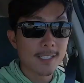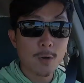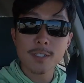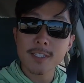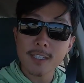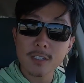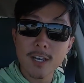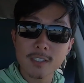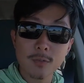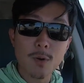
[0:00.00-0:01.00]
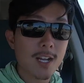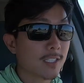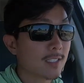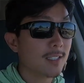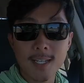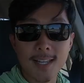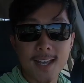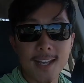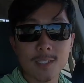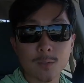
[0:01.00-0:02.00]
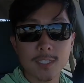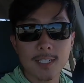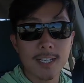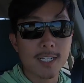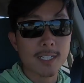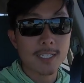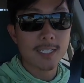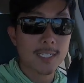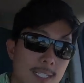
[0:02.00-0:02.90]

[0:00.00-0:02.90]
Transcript: As always, thank you guys for watching. Tight lines, and we'll see you later.